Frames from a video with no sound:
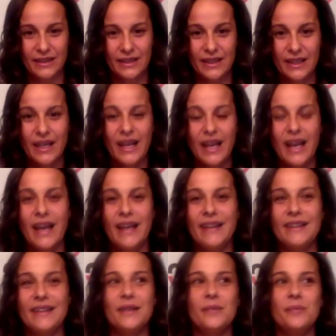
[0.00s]

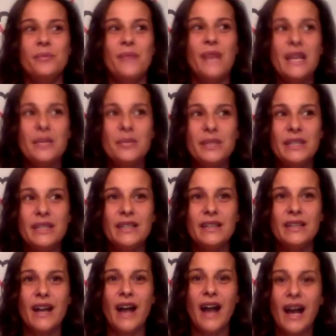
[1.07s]
And
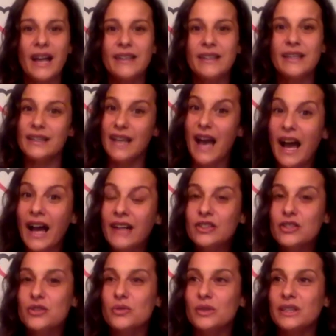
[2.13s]
maybe I can
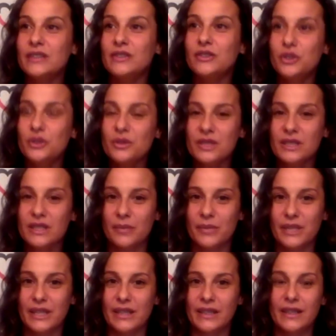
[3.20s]
actually do
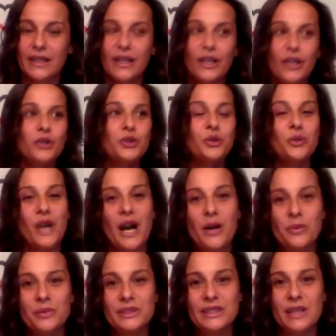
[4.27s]
something to
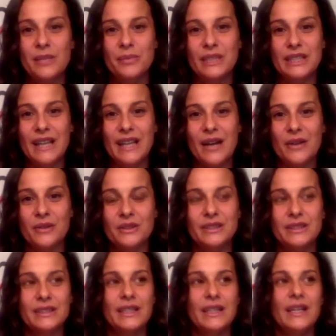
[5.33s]
help somebody
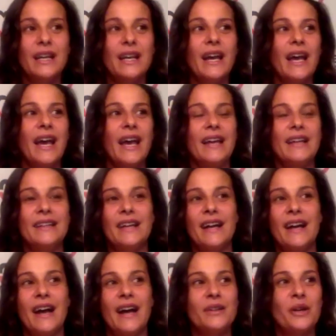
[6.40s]
else. And
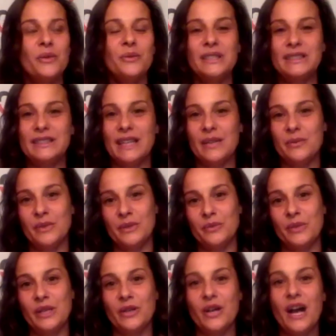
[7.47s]
I always say, when
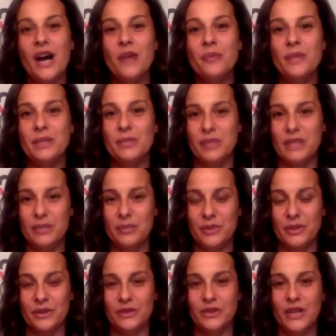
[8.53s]
we are helping
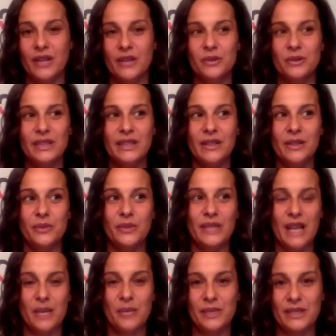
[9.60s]
people, not only are we
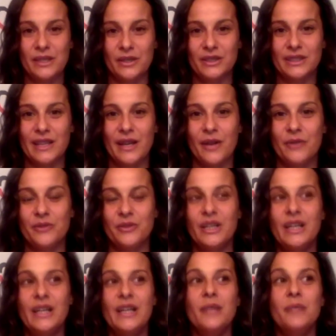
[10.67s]
helping ourselves,
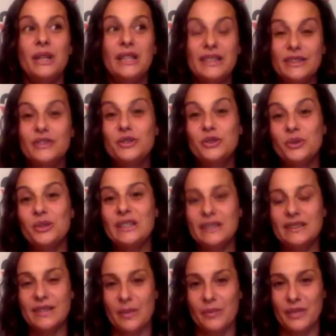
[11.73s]
but it's doing
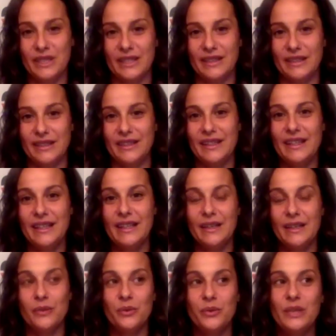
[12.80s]
something
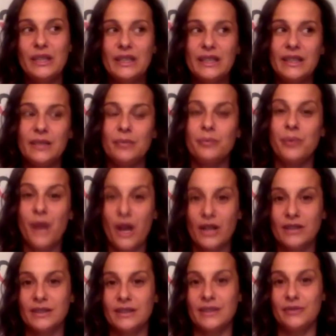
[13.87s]
really
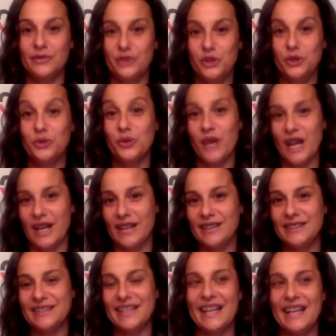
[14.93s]
positive to us,
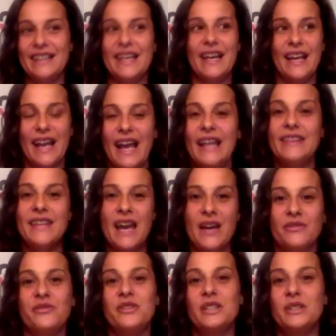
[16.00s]
and
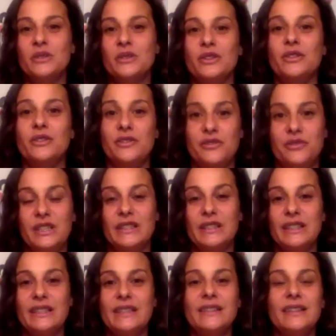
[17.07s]
that feel good
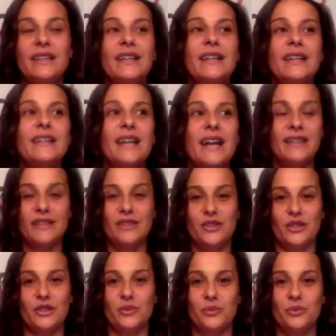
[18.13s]
feeling kind of
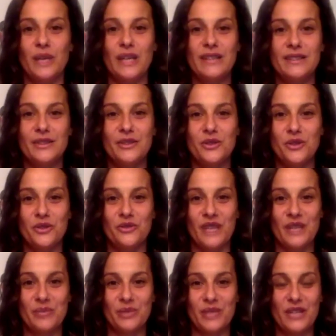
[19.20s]
just raises your
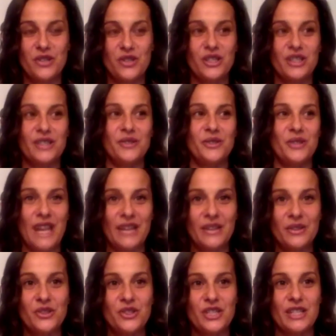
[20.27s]
vibration and your
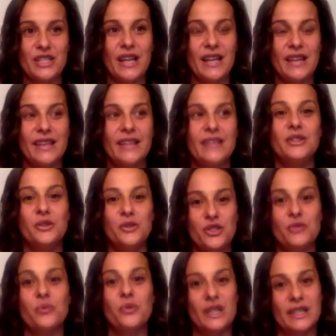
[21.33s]
energy, and then you
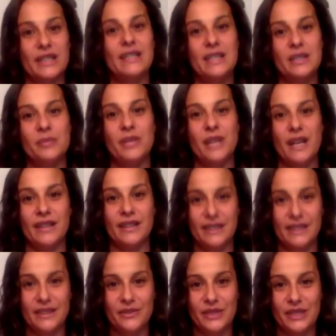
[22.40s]
just want to keep kind of
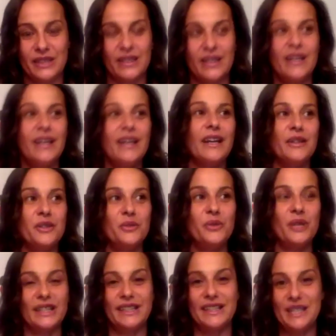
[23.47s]
giving, and you want
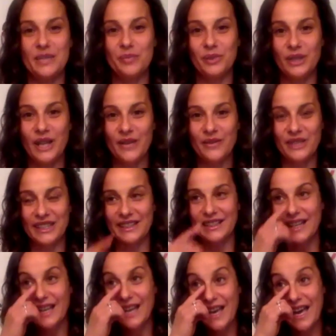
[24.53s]
to keep loving.
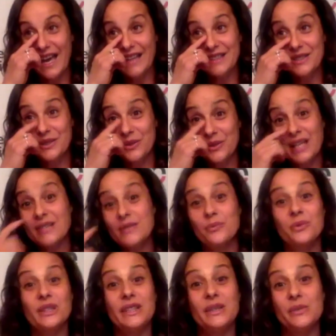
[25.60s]
And so that's
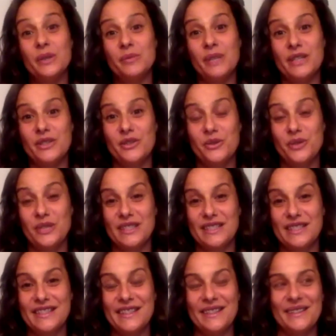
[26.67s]
really what my students
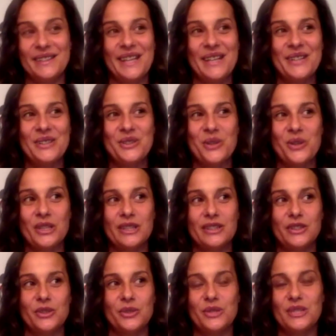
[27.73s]
did. They started
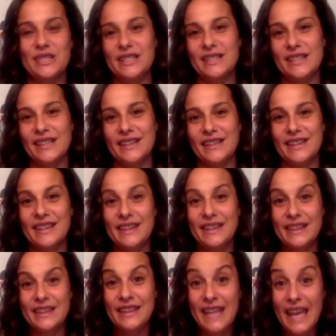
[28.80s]
to see that
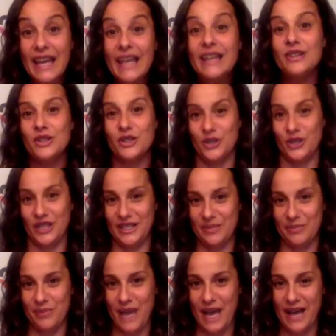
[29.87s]
they could
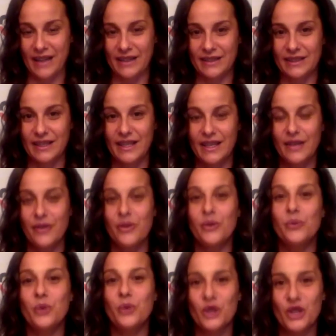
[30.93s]
impact the
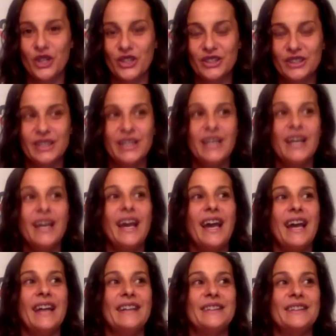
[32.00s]
world.
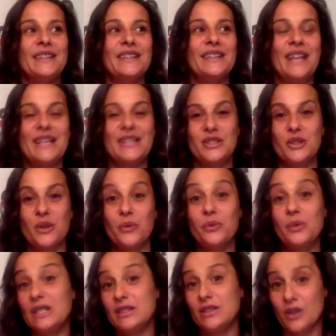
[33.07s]
And so we
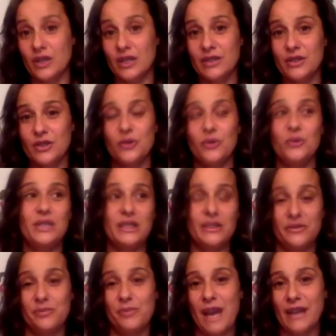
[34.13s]
started to
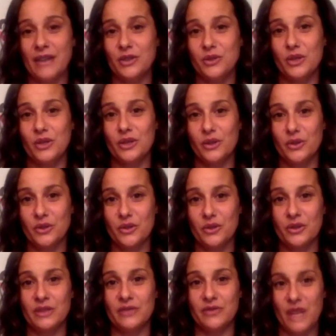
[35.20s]
give back to our local
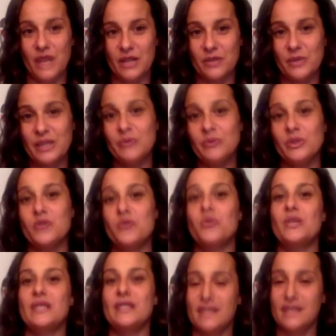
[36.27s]
environment, which
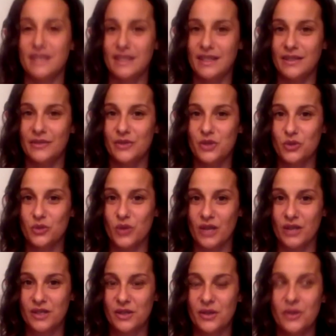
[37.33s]
was the city of
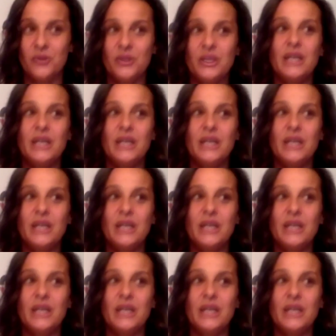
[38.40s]
Toronto.